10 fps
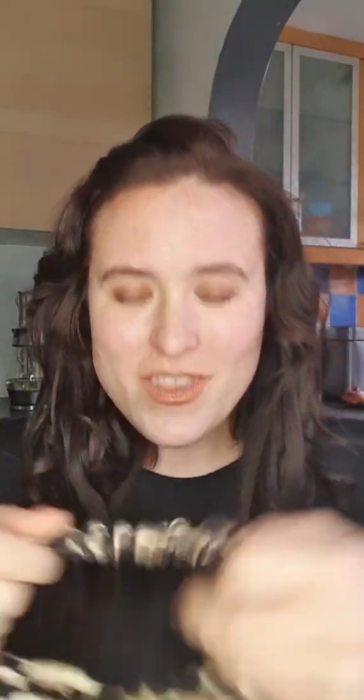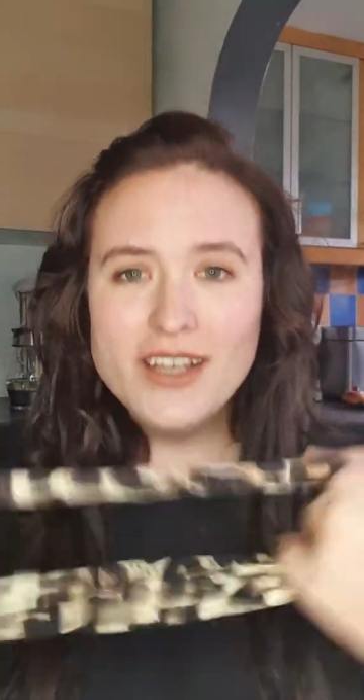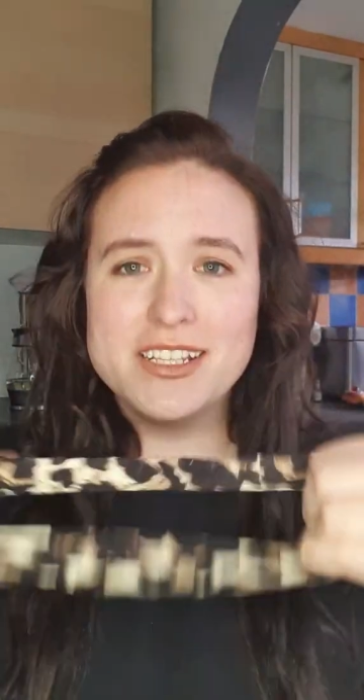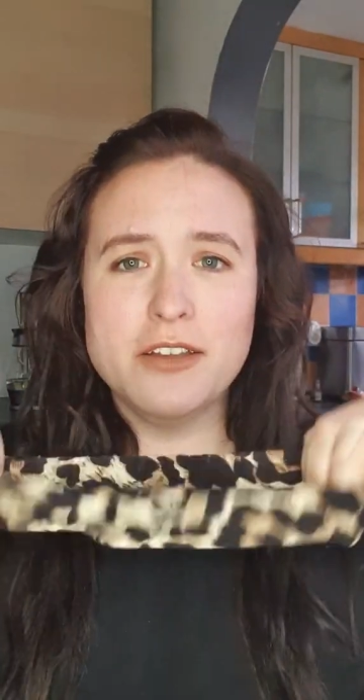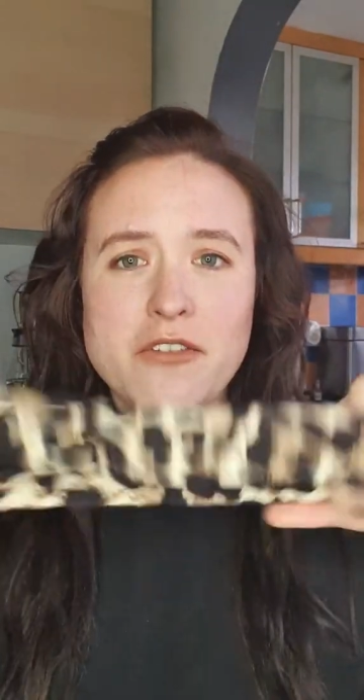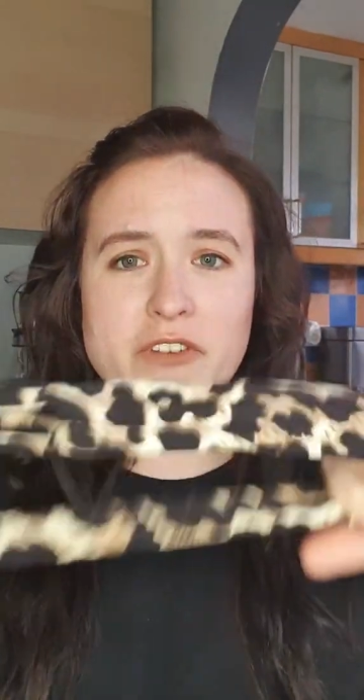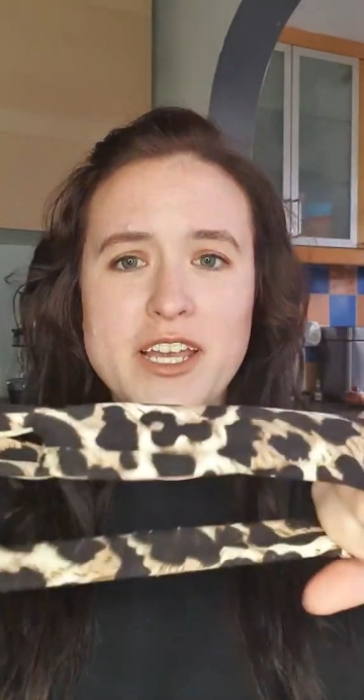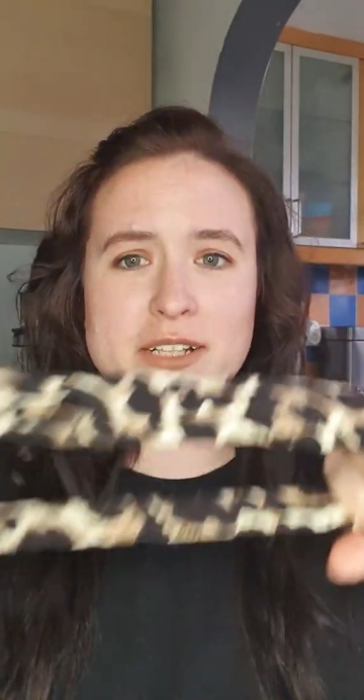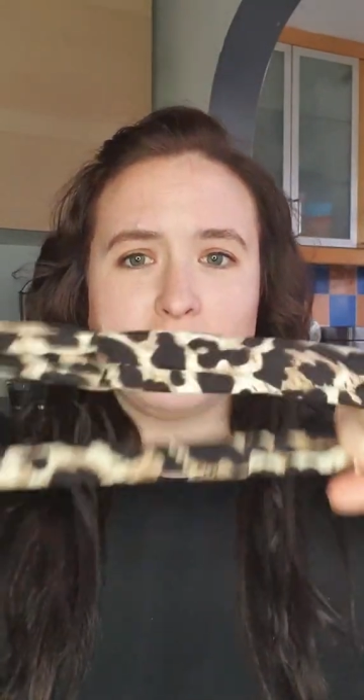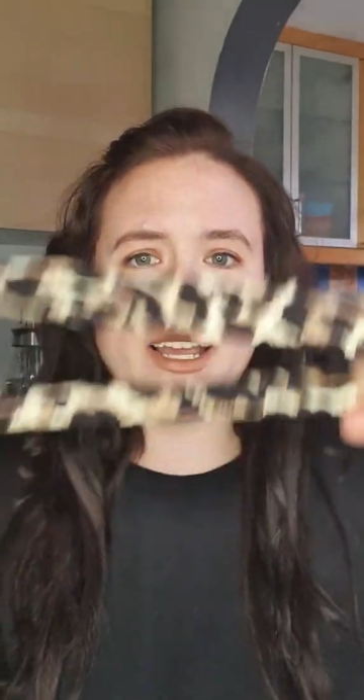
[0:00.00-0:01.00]
So the
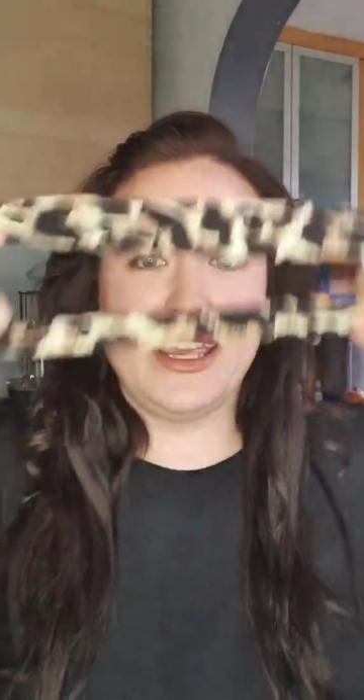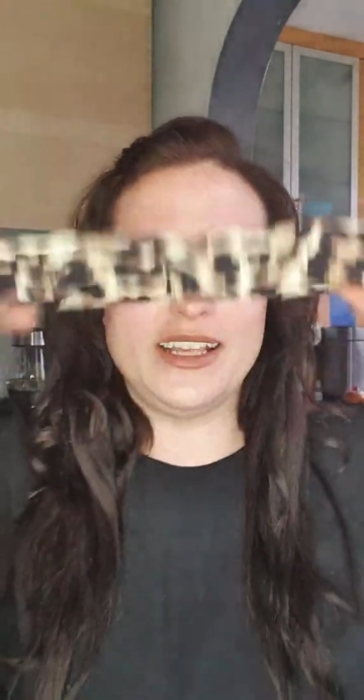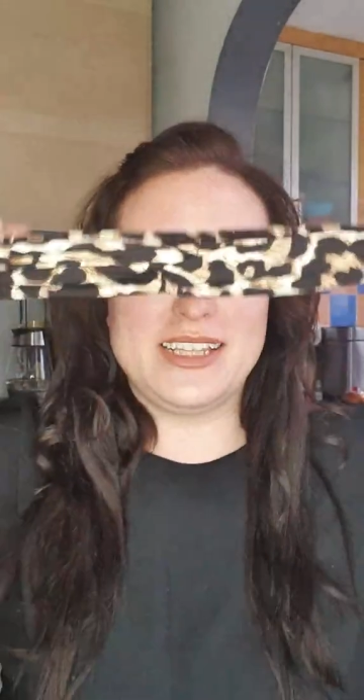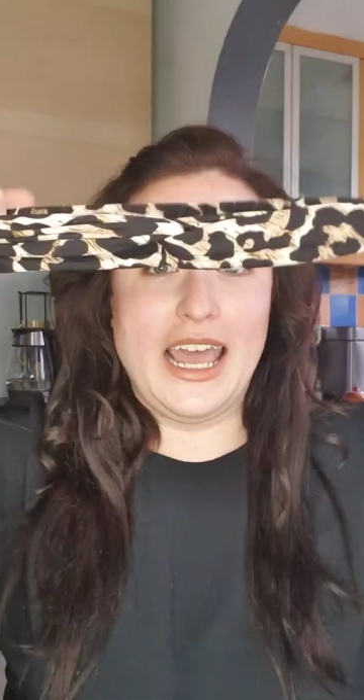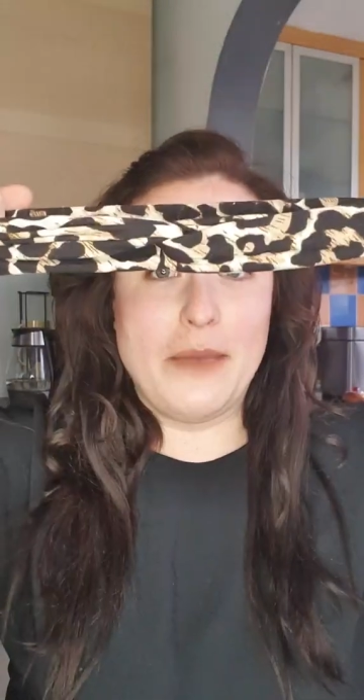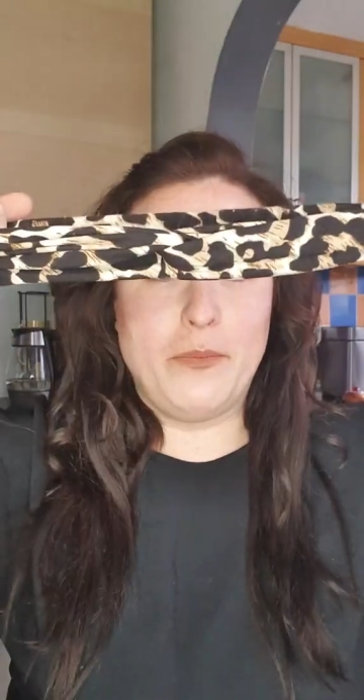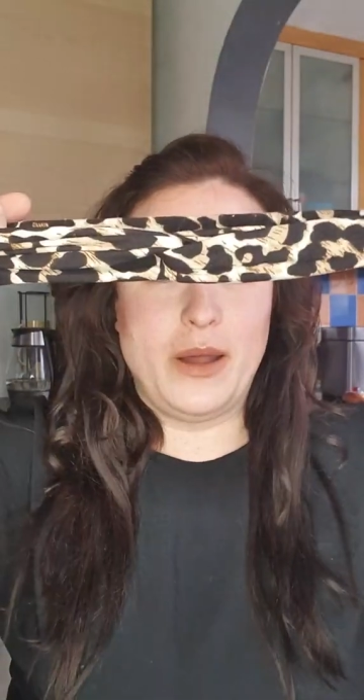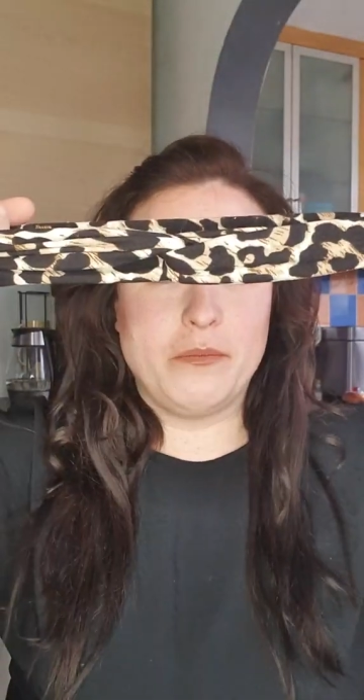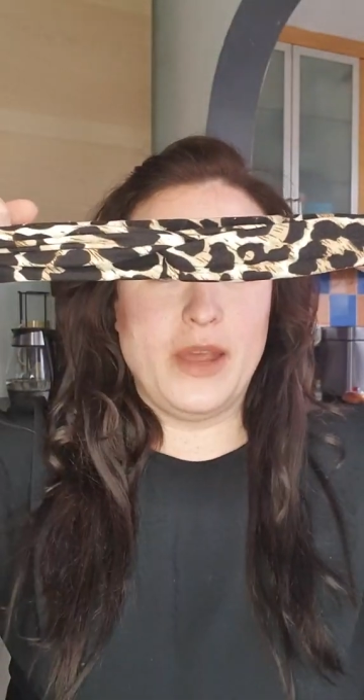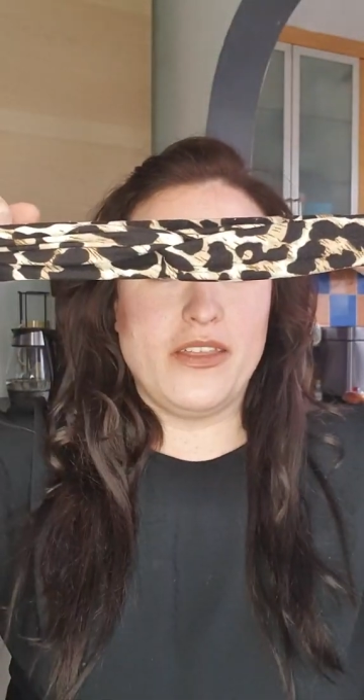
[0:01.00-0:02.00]
first way is the
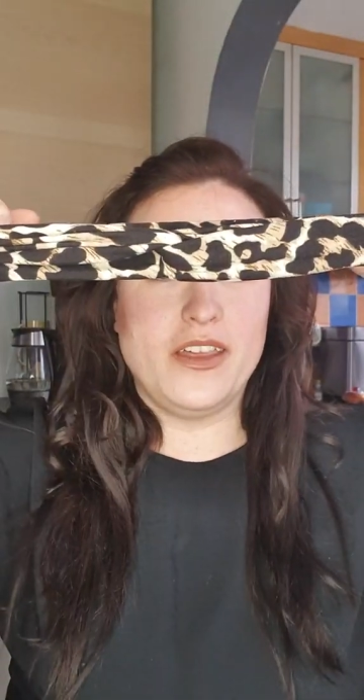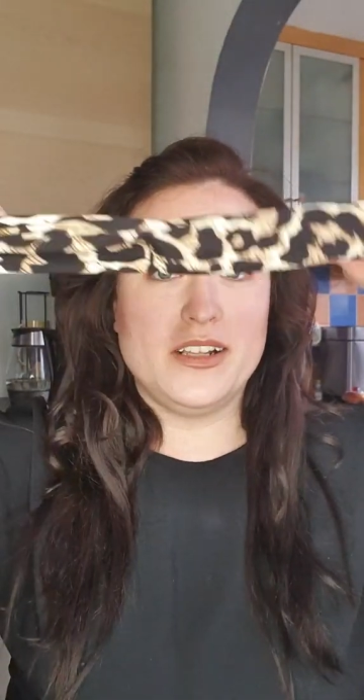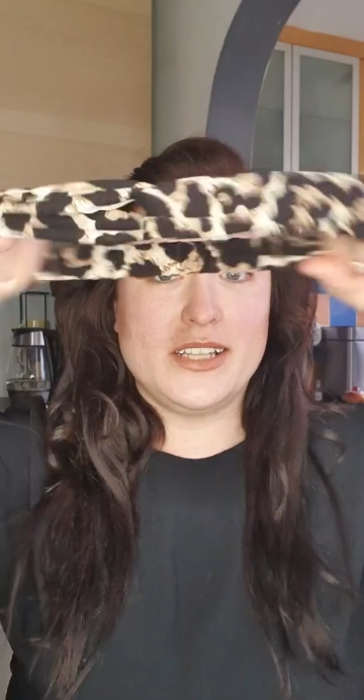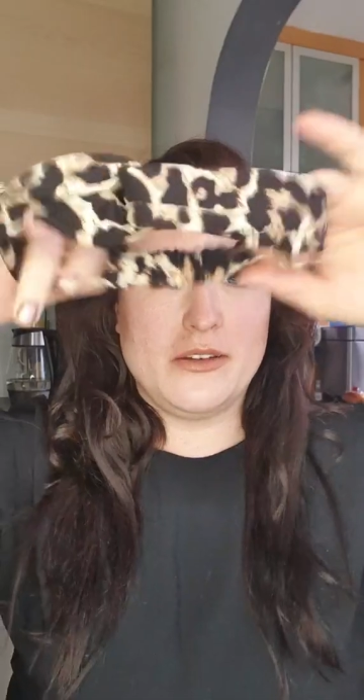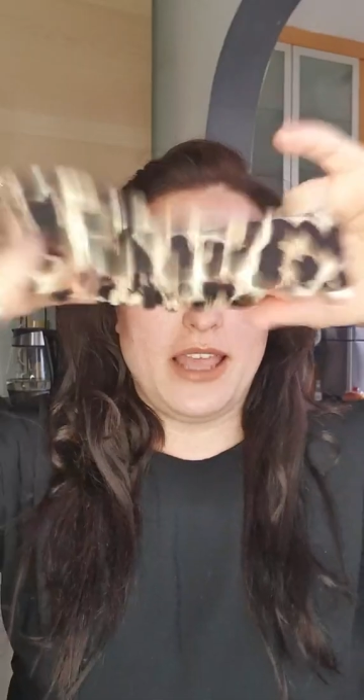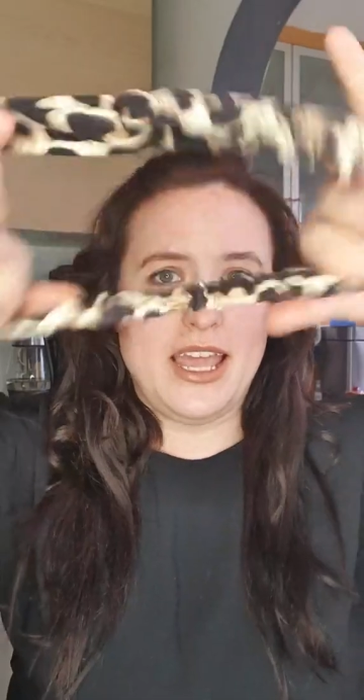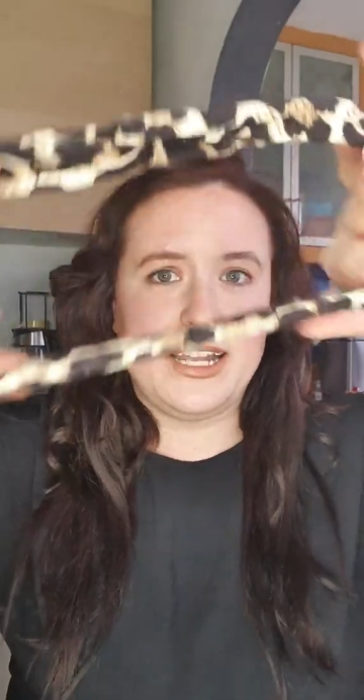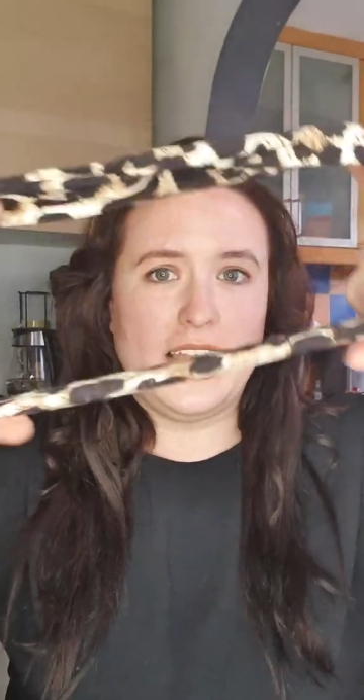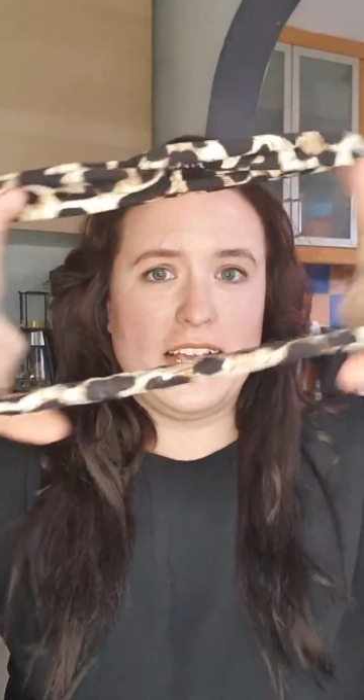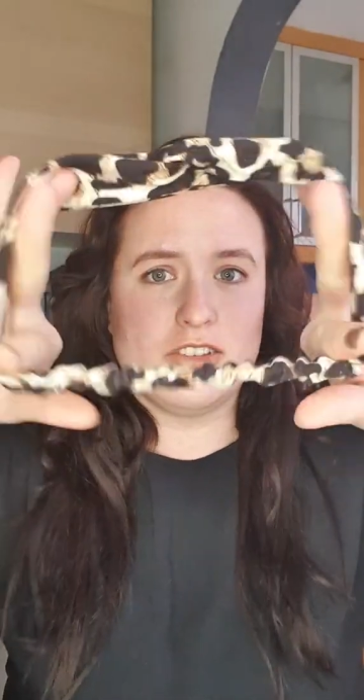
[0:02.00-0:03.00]
headband method. So
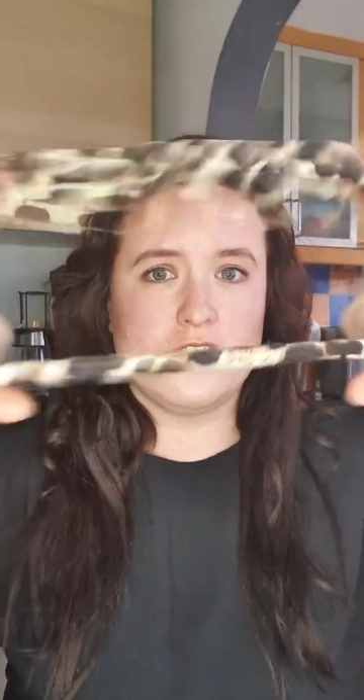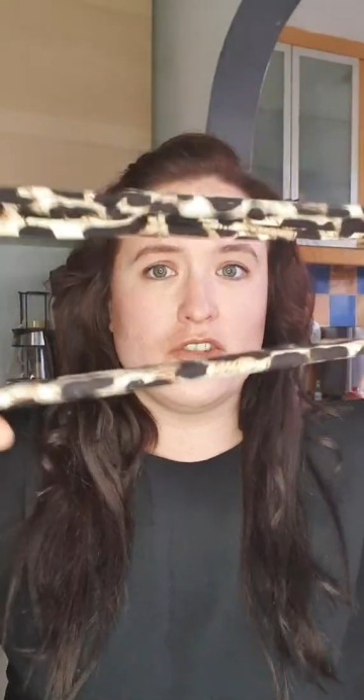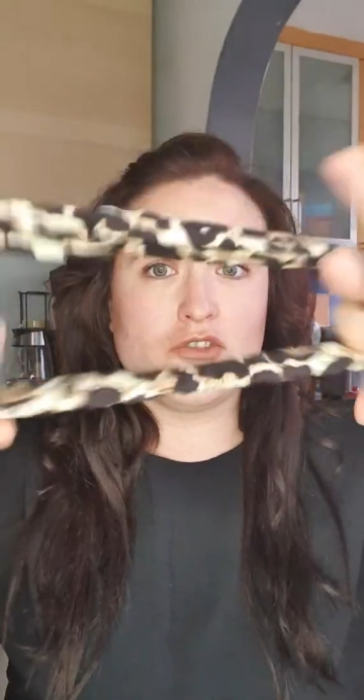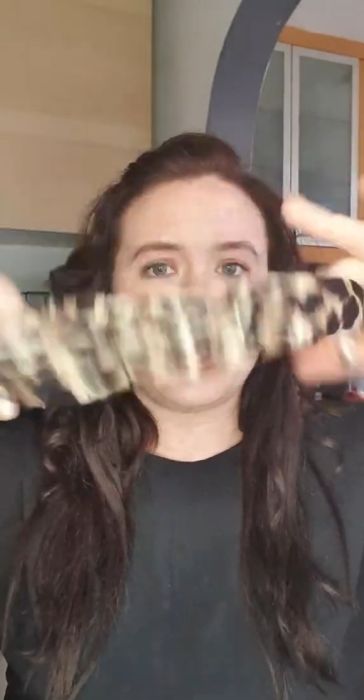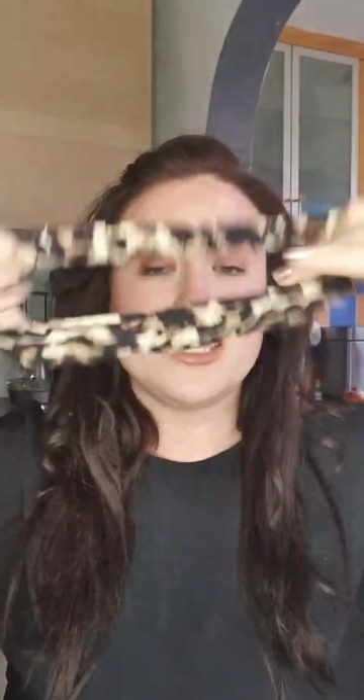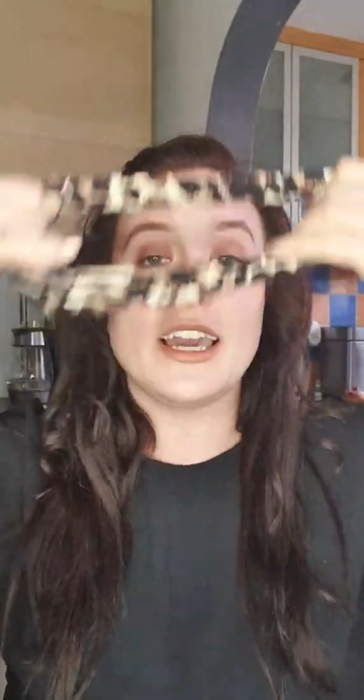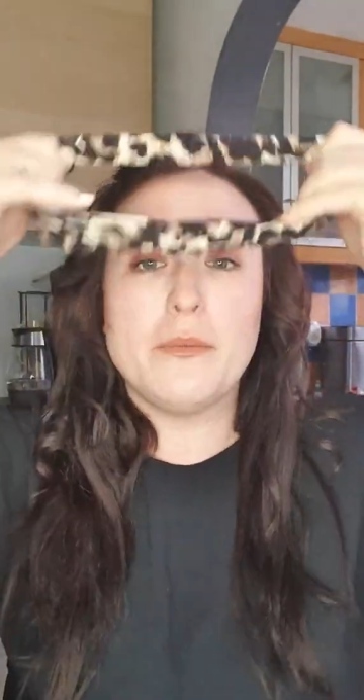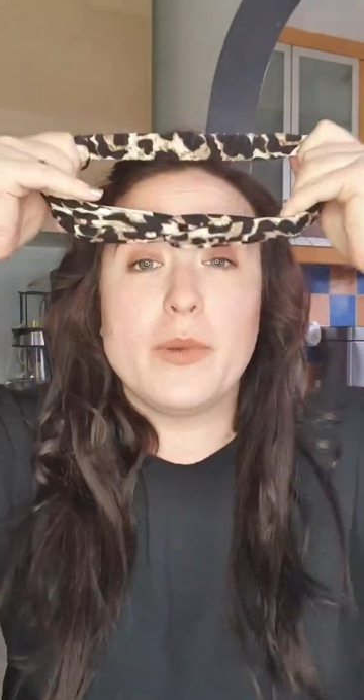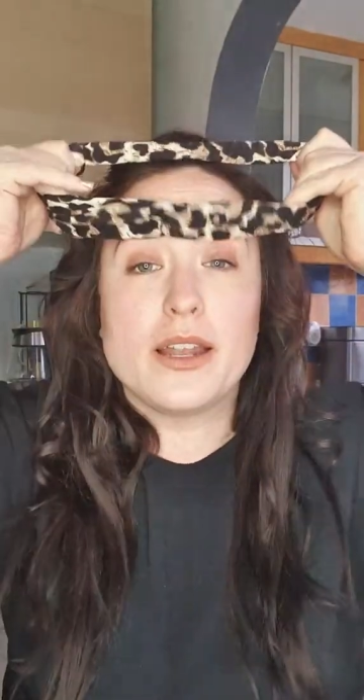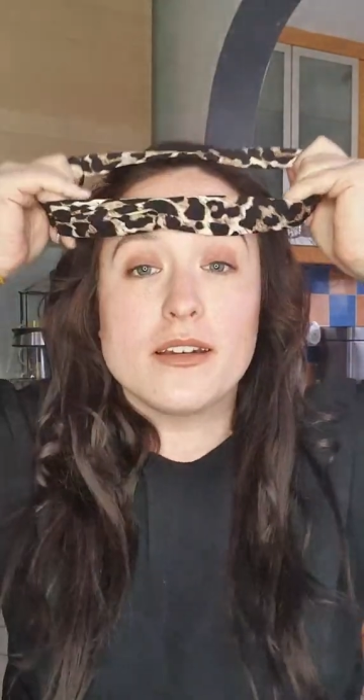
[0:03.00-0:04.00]
getting like just a stretchy
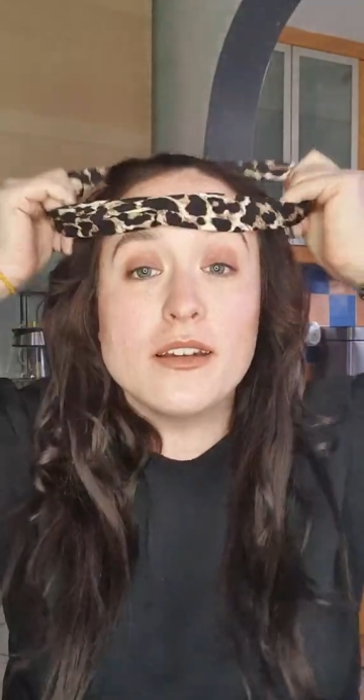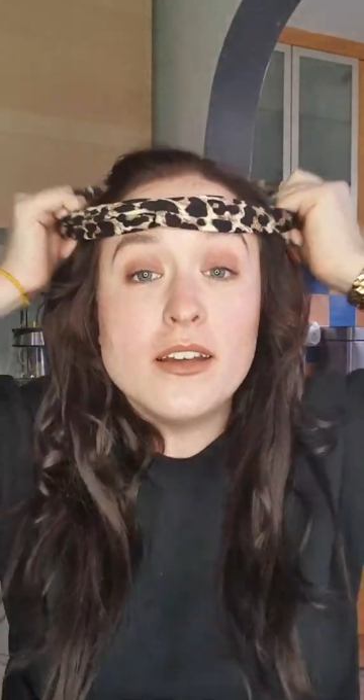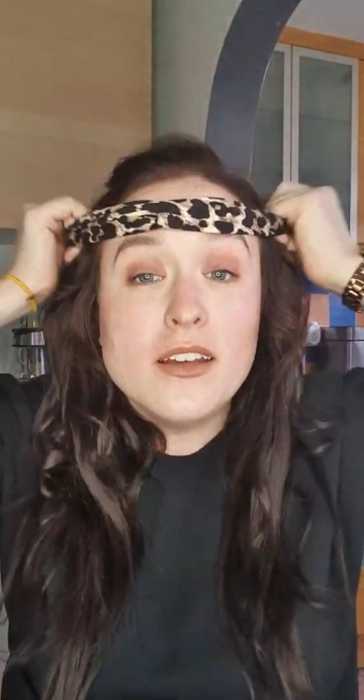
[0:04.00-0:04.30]
headband,